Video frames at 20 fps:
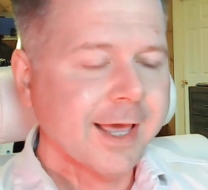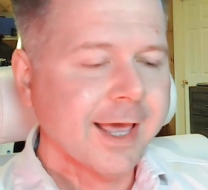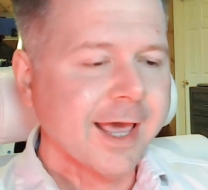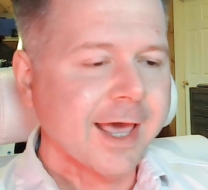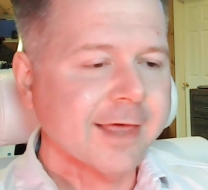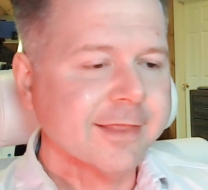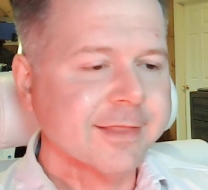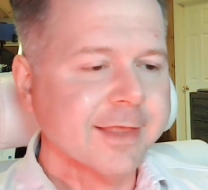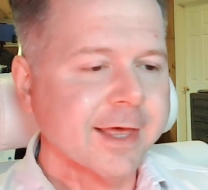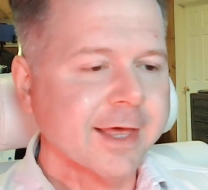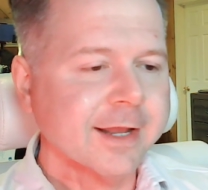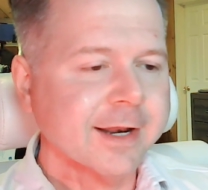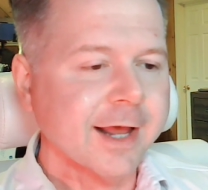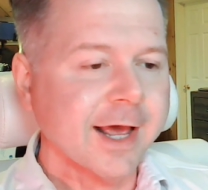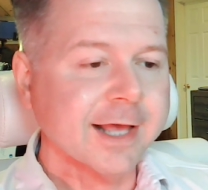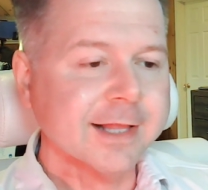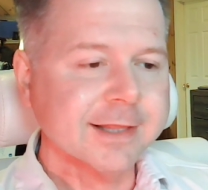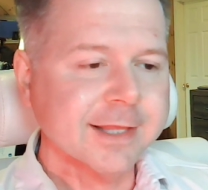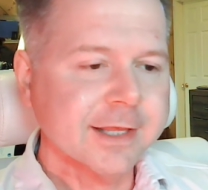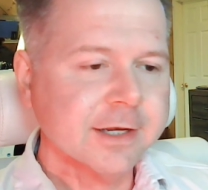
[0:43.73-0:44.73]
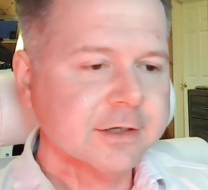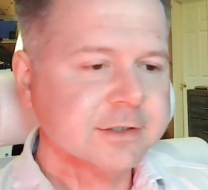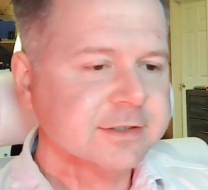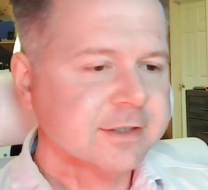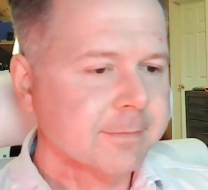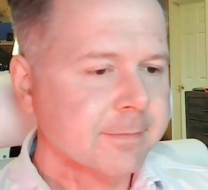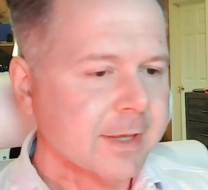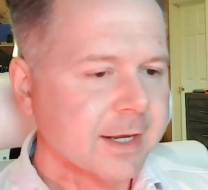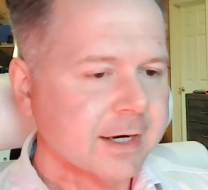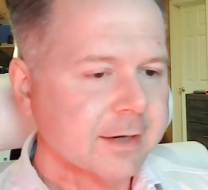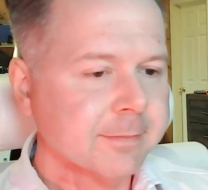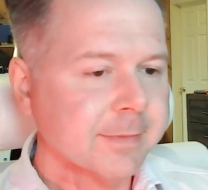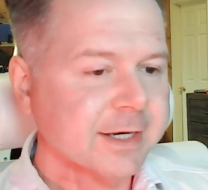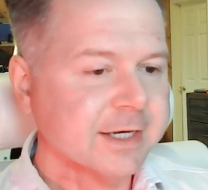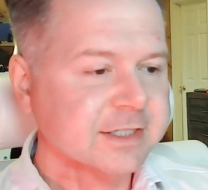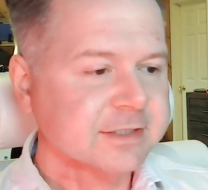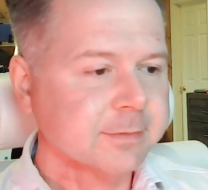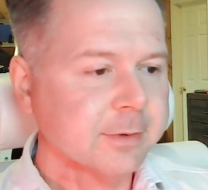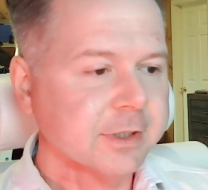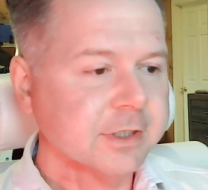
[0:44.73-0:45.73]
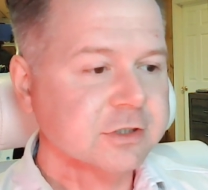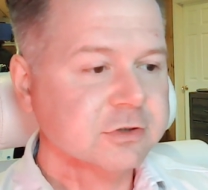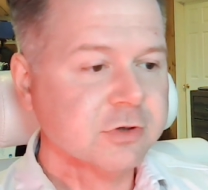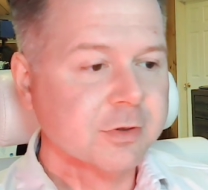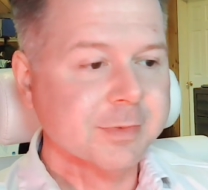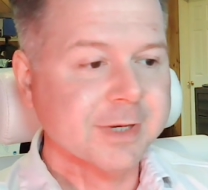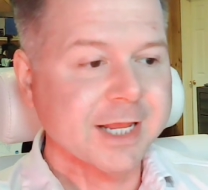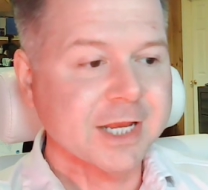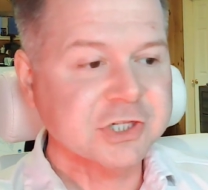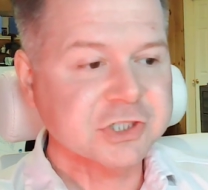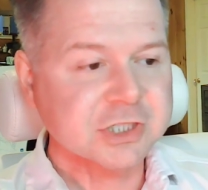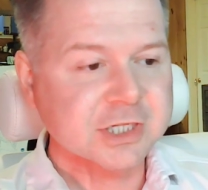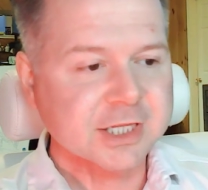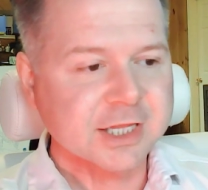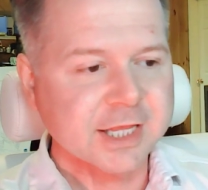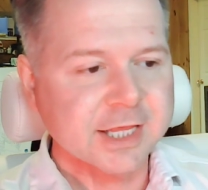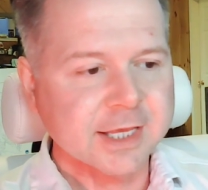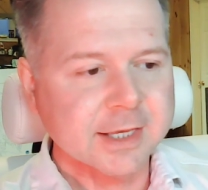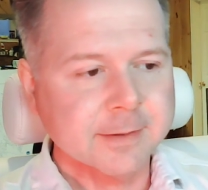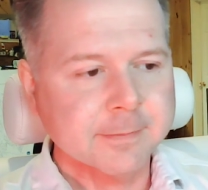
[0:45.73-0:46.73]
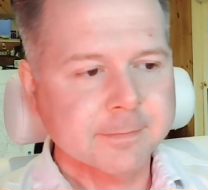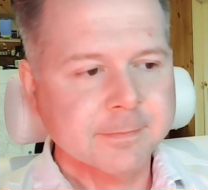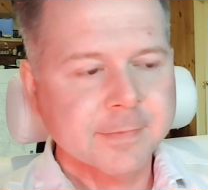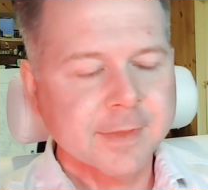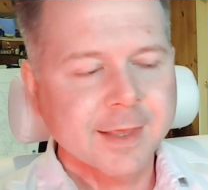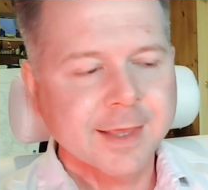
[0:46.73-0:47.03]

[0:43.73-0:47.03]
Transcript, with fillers: and then I later submitted my disability discrimination claim